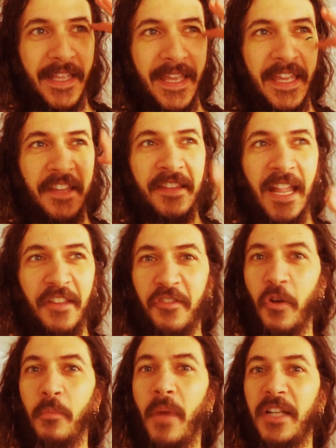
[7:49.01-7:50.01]
he's not
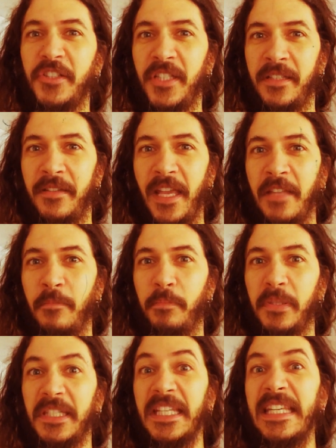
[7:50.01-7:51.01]
so much in, in
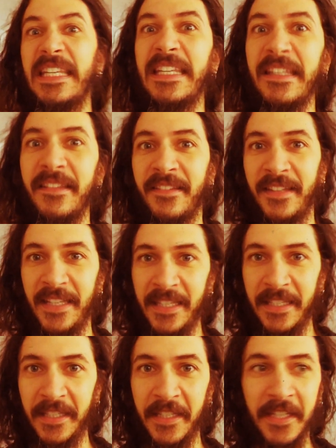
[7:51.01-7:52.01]

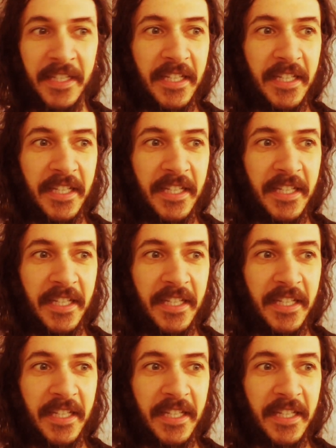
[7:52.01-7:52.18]
pleasing